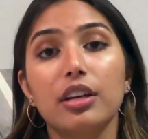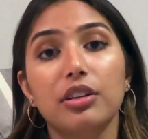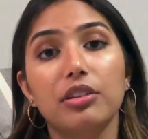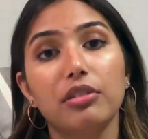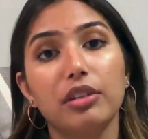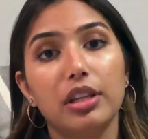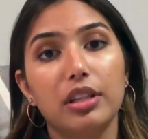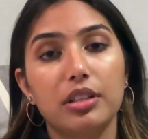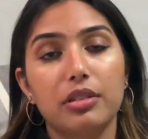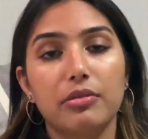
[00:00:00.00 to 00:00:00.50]

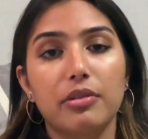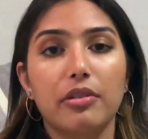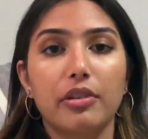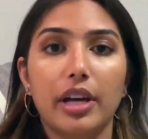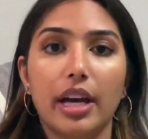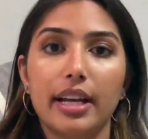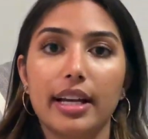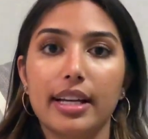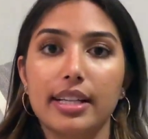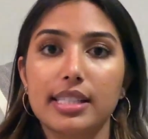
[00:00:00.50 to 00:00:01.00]
you either
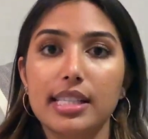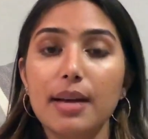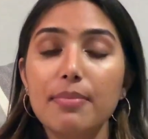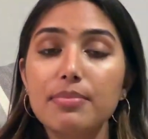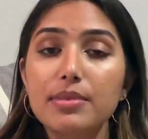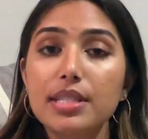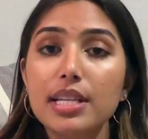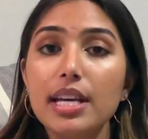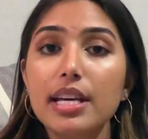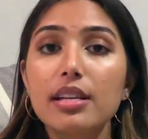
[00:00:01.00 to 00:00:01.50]
won't get
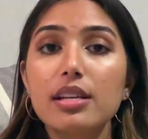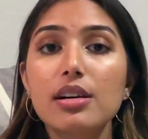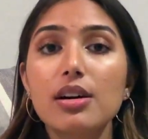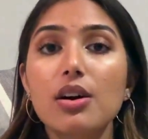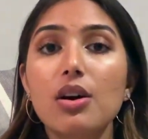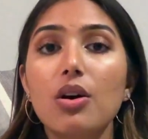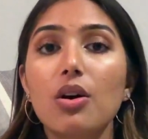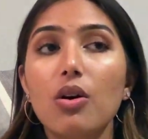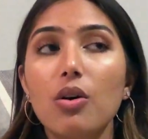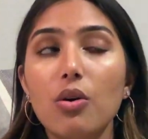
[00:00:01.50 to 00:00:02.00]
accepted
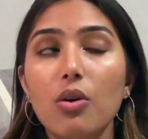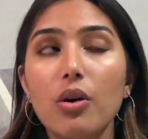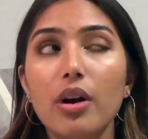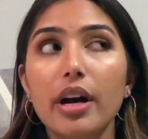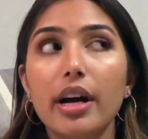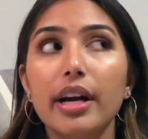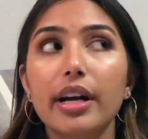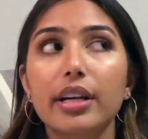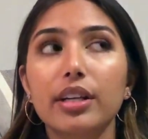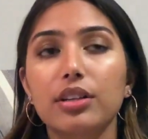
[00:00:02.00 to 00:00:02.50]

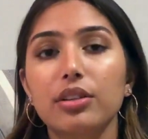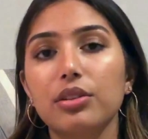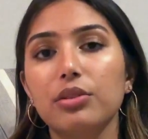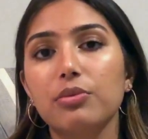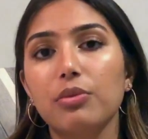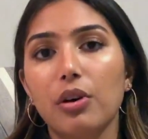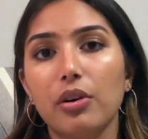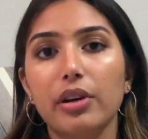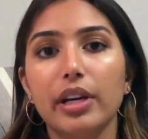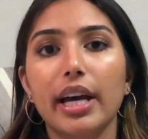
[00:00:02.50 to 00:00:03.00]
or you
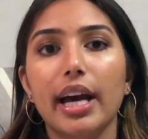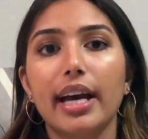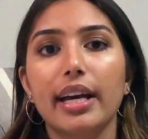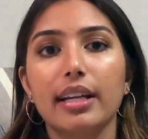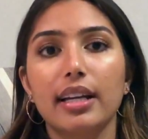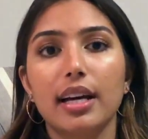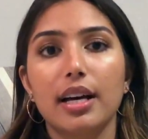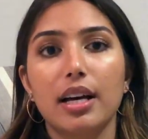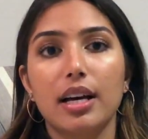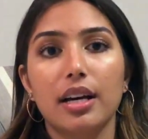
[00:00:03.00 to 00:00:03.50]
won't
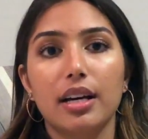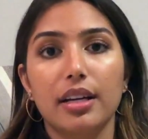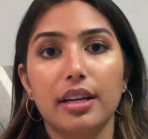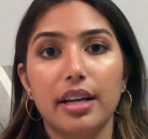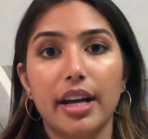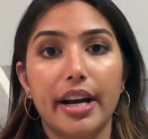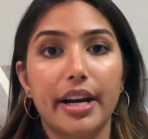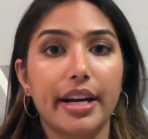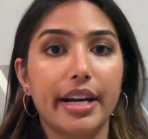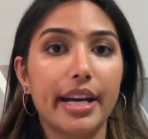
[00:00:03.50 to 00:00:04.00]
get
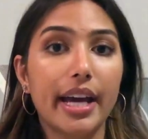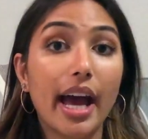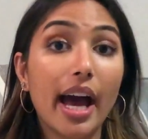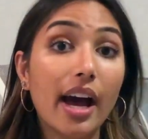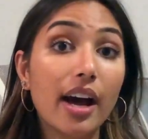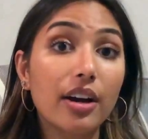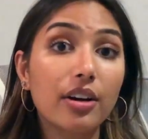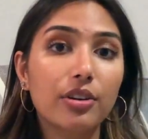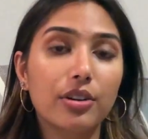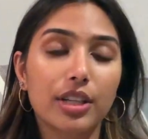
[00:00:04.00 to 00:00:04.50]
an
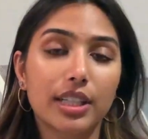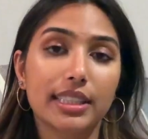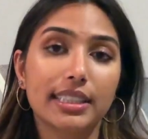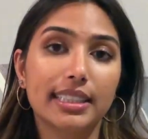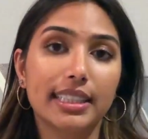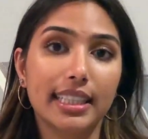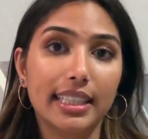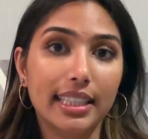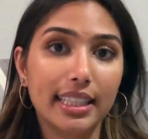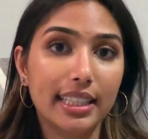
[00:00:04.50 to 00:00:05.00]
area or
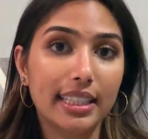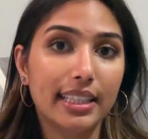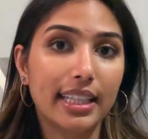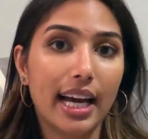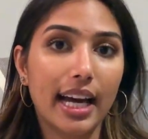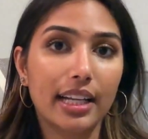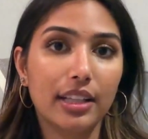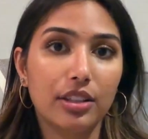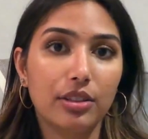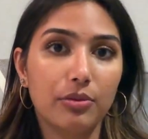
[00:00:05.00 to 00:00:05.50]
city
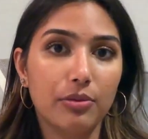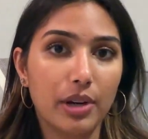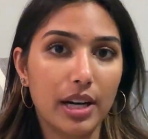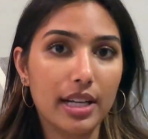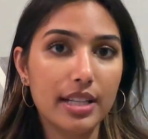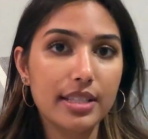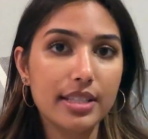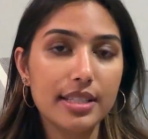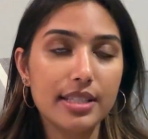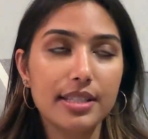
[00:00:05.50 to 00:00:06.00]
that you
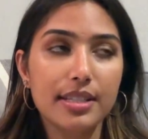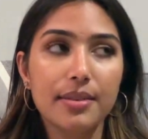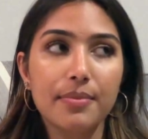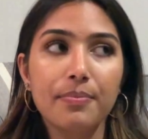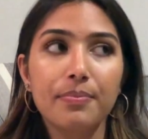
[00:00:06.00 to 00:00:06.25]
want.